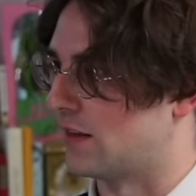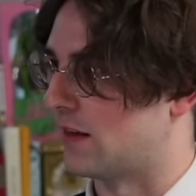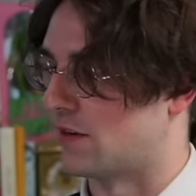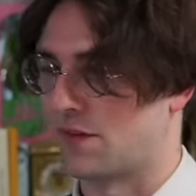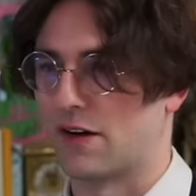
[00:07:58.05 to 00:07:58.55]

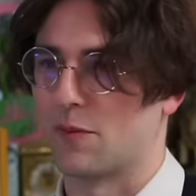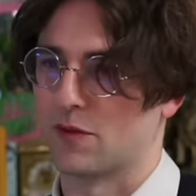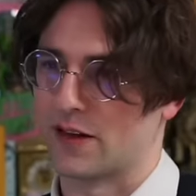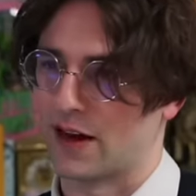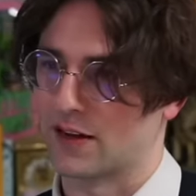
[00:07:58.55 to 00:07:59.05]
that are very
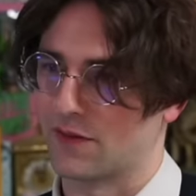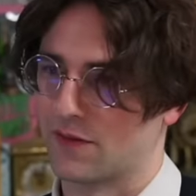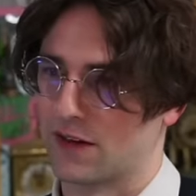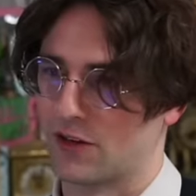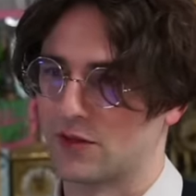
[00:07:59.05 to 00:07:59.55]
protective.
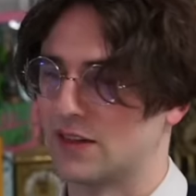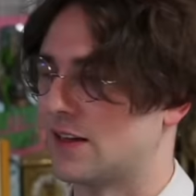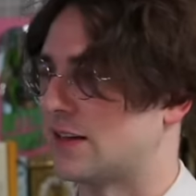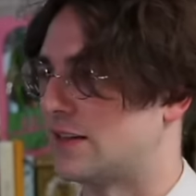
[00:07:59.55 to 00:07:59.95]
Like you see like